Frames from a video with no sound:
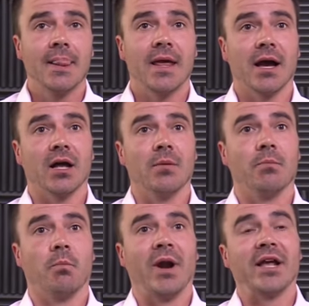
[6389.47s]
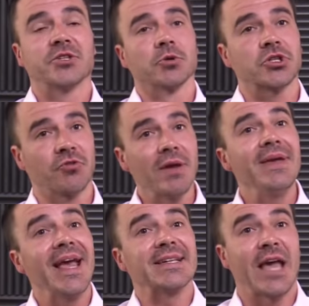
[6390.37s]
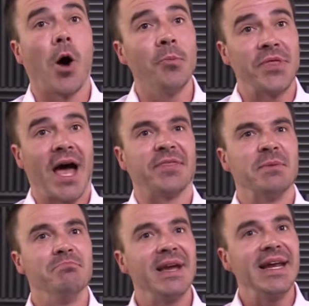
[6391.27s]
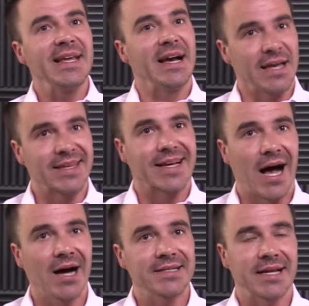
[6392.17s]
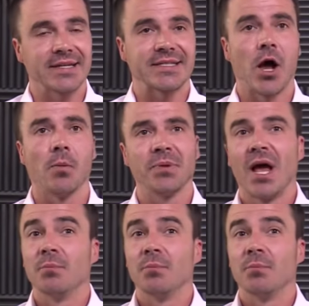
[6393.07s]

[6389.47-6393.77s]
uh, when, so streaming has helped that the media and the content has helped